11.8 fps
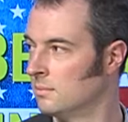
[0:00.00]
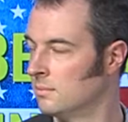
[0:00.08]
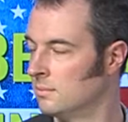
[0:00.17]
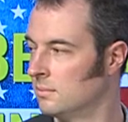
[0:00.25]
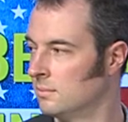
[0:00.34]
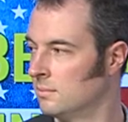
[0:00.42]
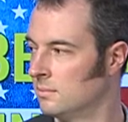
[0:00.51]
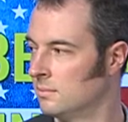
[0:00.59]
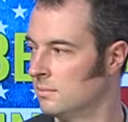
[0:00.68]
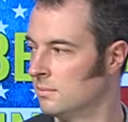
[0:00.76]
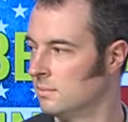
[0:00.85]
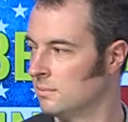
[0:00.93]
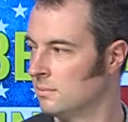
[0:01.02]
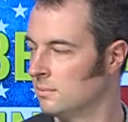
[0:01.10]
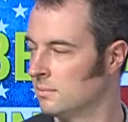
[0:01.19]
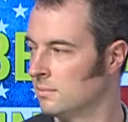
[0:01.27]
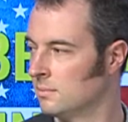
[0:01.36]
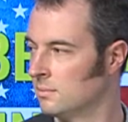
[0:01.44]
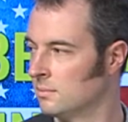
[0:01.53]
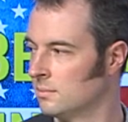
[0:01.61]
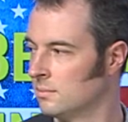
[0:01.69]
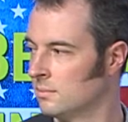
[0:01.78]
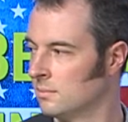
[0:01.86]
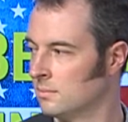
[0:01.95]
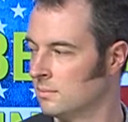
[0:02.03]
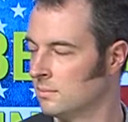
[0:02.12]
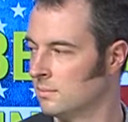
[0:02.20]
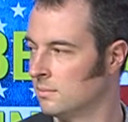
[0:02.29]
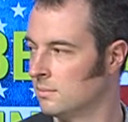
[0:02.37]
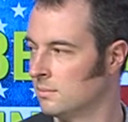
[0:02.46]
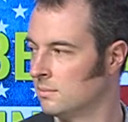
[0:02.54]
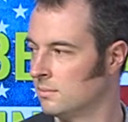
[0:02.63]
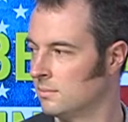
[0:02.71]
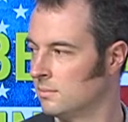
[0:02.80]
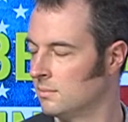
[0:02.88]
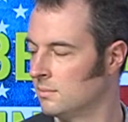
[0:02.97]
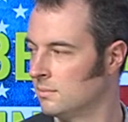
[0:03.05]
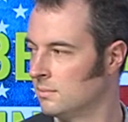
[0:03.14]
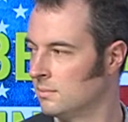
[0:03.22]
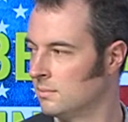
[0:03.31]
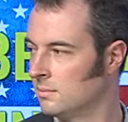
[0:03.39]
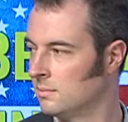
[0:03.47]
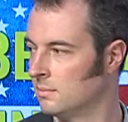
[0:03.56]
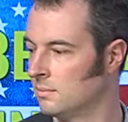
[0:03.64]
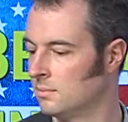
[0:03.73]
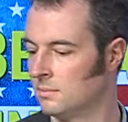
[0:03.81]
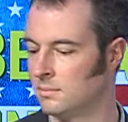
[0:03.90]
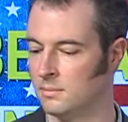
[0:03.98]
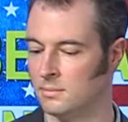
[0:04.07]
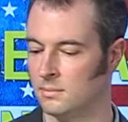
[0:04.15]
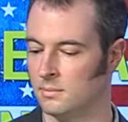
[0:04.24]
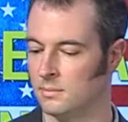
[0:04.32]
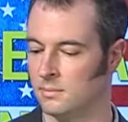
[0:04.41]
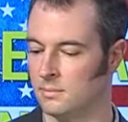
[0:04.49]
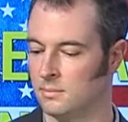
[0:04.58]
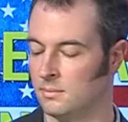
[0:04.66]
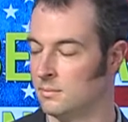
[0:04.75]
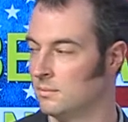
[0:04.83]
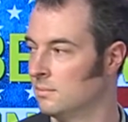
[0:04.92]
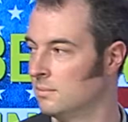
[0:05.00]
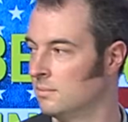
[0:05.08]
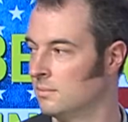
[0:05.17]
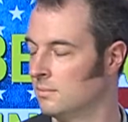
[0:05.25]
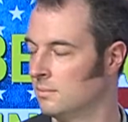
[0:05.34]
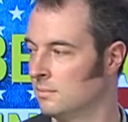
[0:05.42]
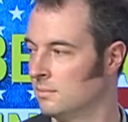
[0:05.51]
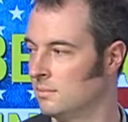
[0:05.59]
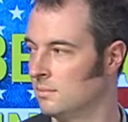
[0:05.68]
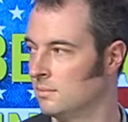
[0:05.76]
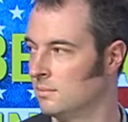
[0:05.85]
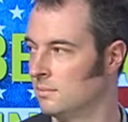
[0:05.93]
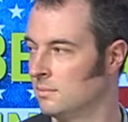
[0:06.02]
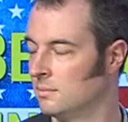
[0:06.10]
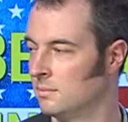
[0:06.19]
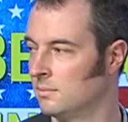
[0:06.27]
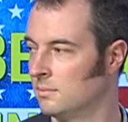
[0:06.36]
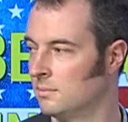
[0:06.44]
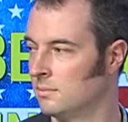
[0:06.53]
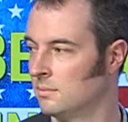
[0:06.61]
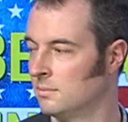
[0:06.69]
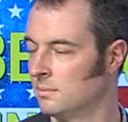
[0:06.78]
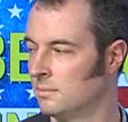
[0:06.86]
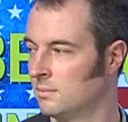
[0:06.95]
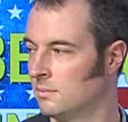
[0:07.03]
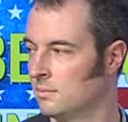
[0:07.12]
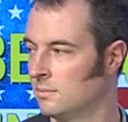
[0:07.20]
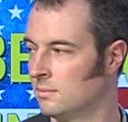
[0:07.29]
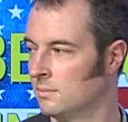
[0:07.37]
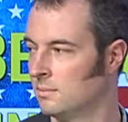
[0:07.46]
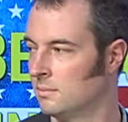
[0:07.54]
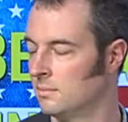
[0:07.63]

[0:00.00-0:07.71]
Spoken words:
The person shown says nothing.